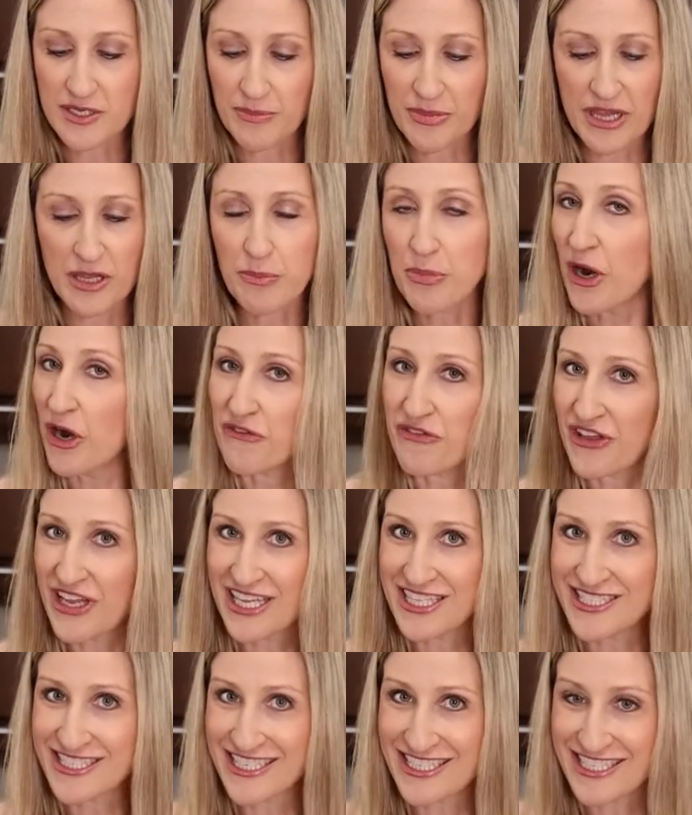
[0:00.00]
to be the perfect
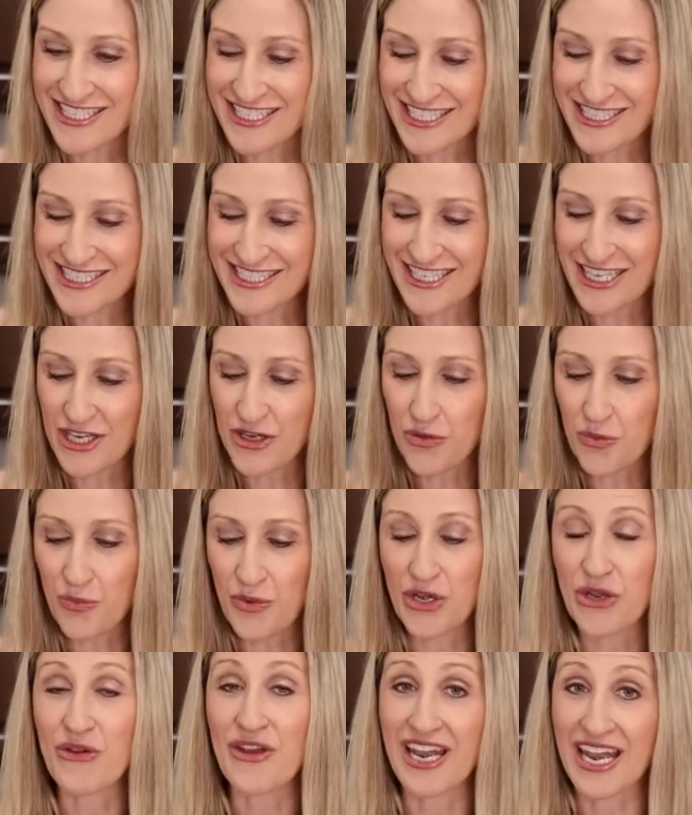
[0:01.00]
consistency
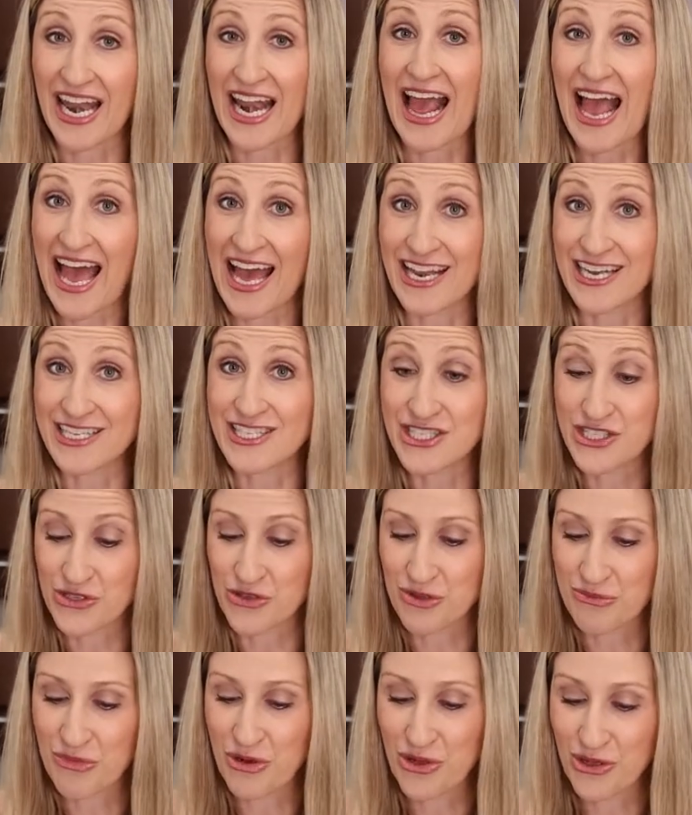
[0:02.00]
when you get it added to
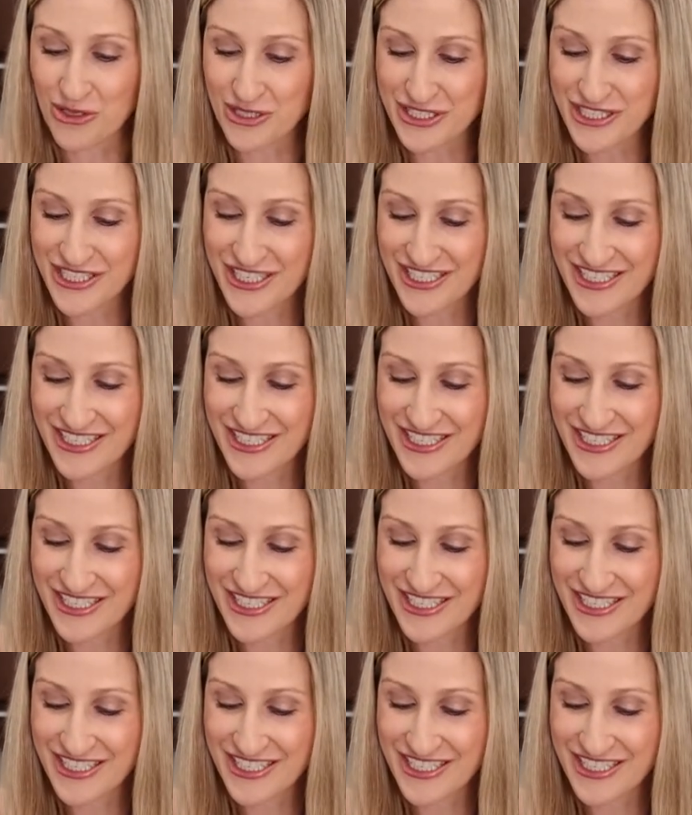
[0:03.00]
the mold.